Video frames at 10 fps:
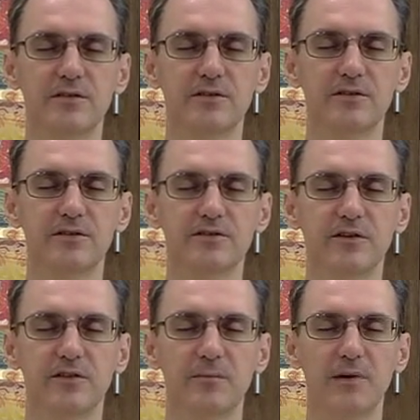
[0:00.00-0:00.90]
just on the
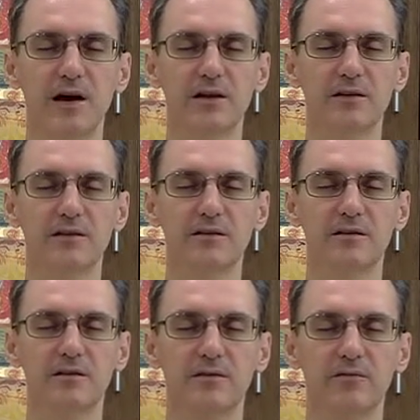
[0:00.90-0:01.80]
palate of
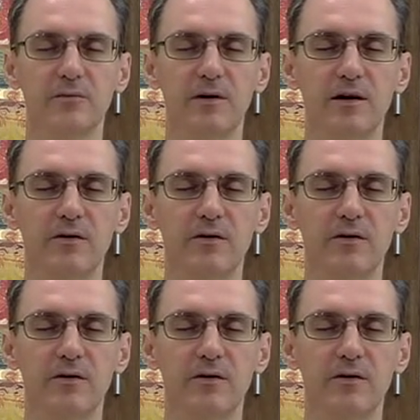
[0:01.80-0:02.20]
the mouth.